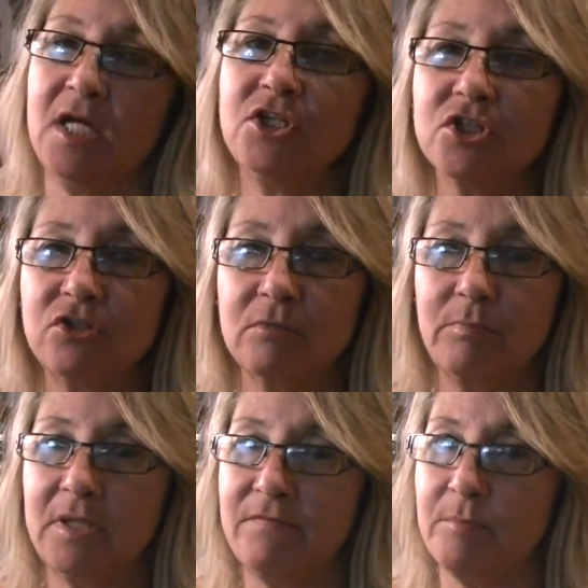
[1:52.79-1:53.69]
I just couldn't
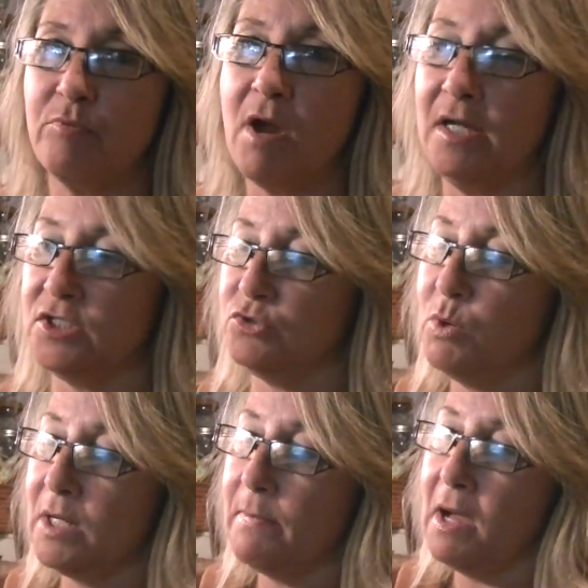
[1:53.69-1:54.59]
believe the price,
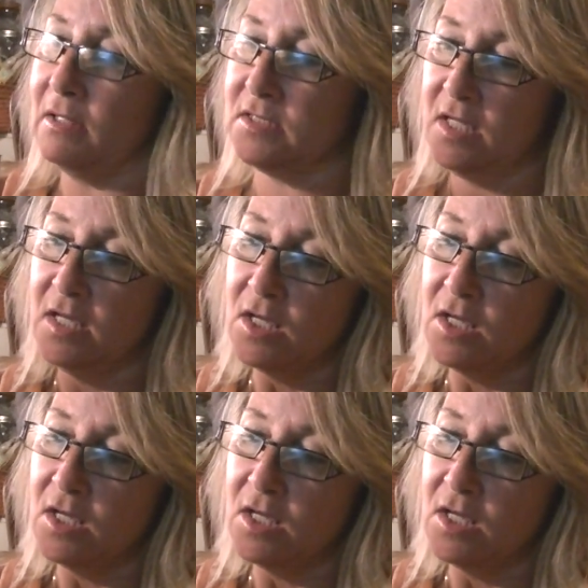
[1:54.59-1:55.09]
20 bucks.